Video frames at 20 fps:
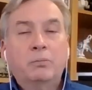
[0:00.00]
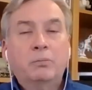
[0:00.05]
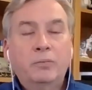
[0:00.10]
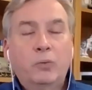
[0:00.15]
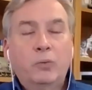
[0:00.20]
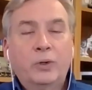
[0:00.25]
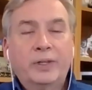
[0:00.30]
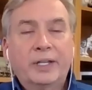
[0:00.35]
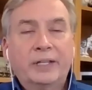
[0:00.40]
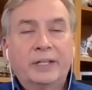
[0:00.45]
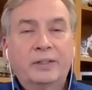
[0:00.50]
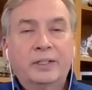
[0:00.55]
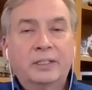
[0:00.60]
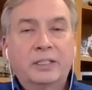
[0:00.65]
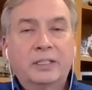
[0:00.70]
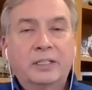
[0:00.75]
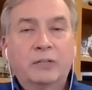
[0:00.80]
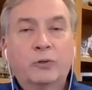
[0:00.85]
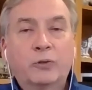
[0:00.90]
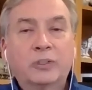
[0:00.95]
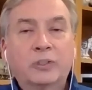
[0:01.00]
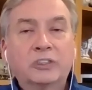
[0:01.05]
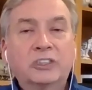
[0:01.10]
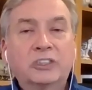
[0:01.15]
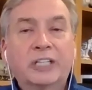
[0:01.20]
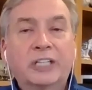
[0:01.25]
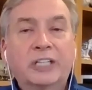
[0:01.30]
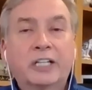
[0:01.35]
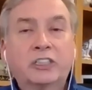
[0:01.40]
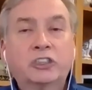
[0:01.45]
within the different
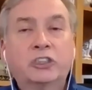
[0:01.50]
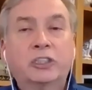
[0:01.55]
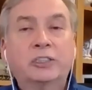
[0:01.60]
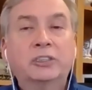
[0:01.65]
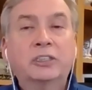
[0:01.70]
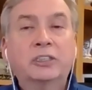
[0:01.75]
sections